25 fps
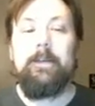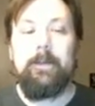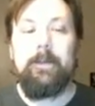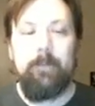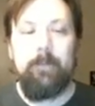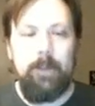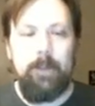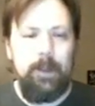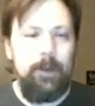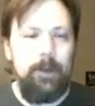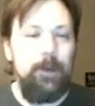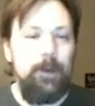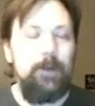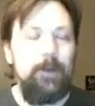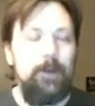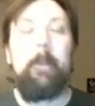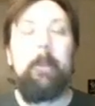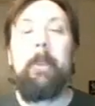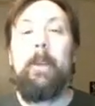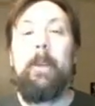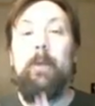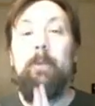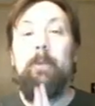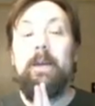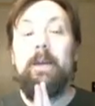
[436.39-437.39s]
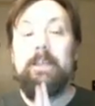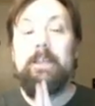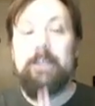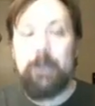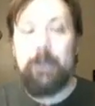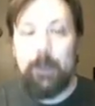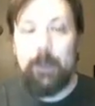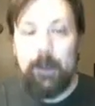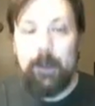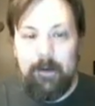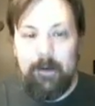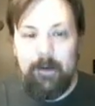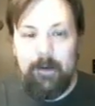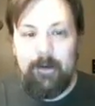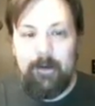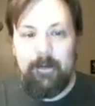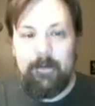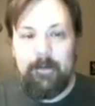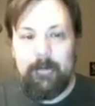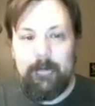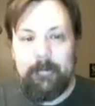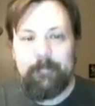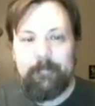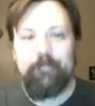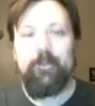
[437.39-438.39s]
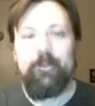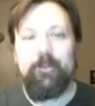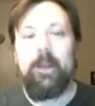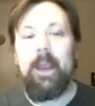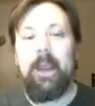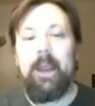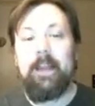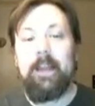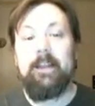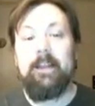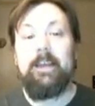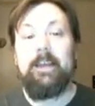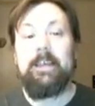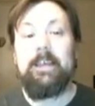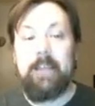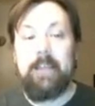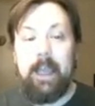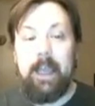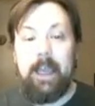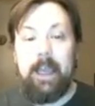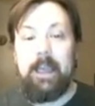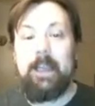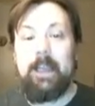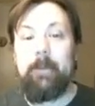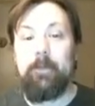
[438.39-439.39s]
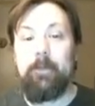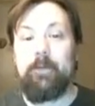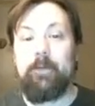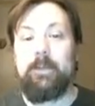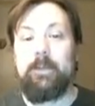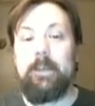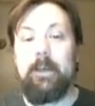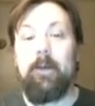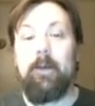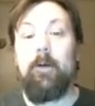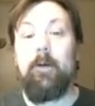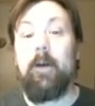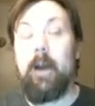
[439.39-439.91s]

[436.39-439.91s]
80%